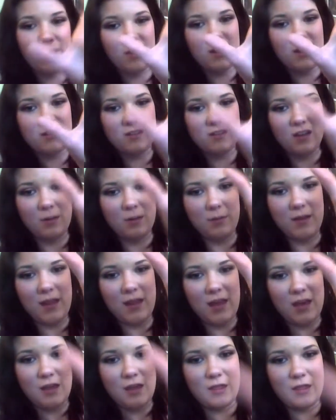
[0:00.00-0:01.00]
then it's gonna be
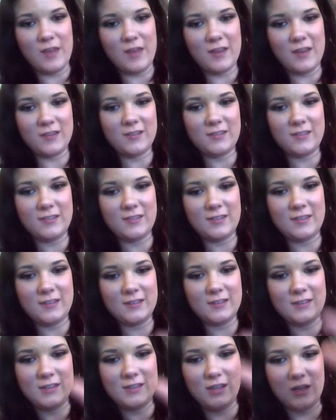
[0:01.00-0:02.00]
like this,
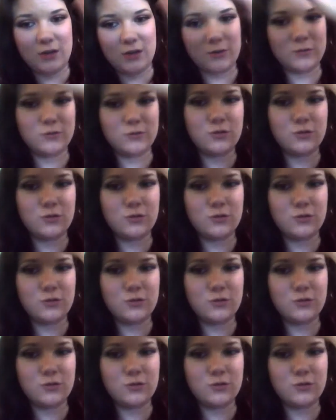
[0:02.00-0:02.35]
you know,